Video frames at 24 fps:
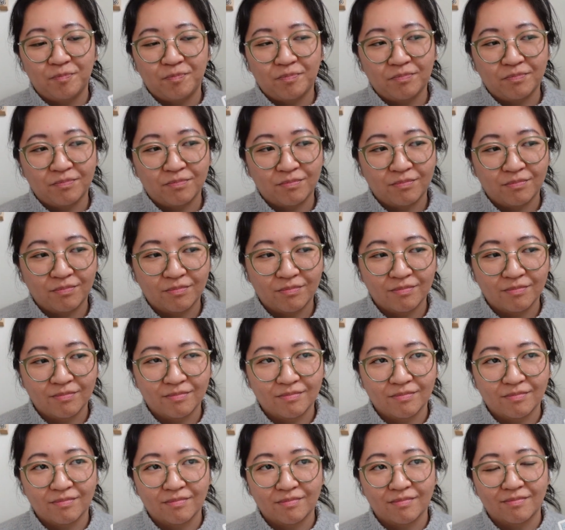
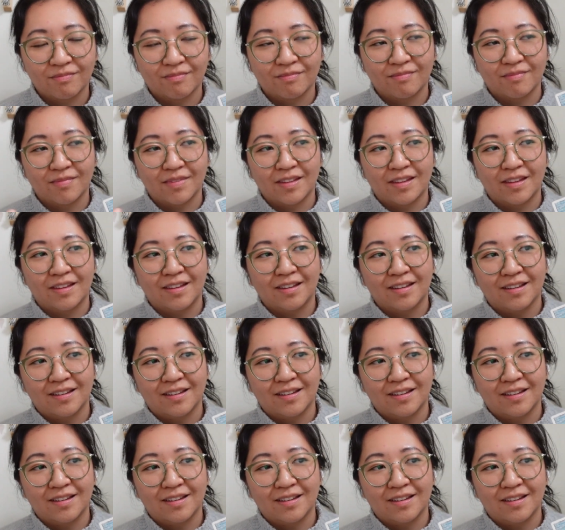[no speech]